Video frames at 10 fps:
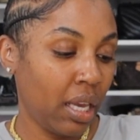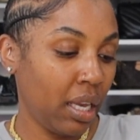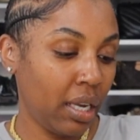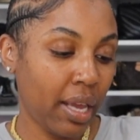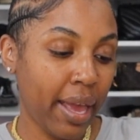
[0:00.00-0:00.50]

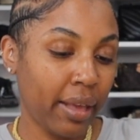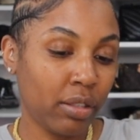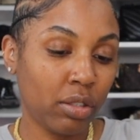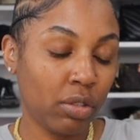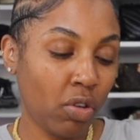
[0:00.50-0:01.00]
And it has
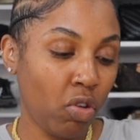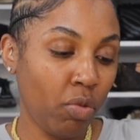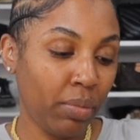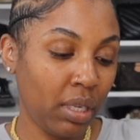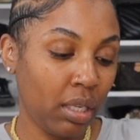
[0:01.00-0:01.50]
so
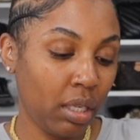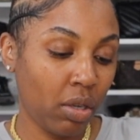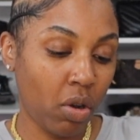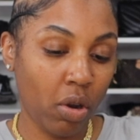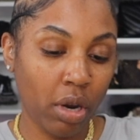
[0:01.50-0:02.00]
many
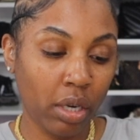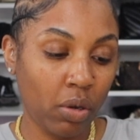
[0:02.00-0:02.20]
card